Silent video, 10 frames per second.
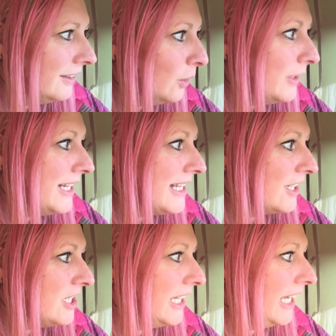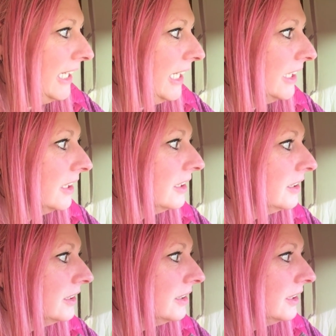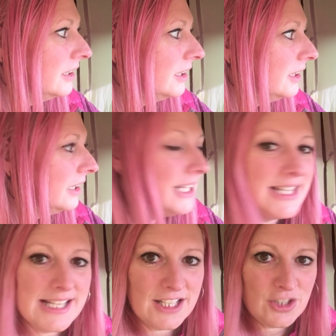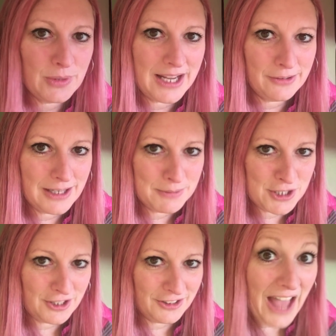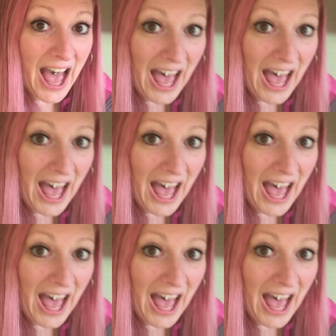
Oh, it is actually hailing. It is actual hail, let me show you.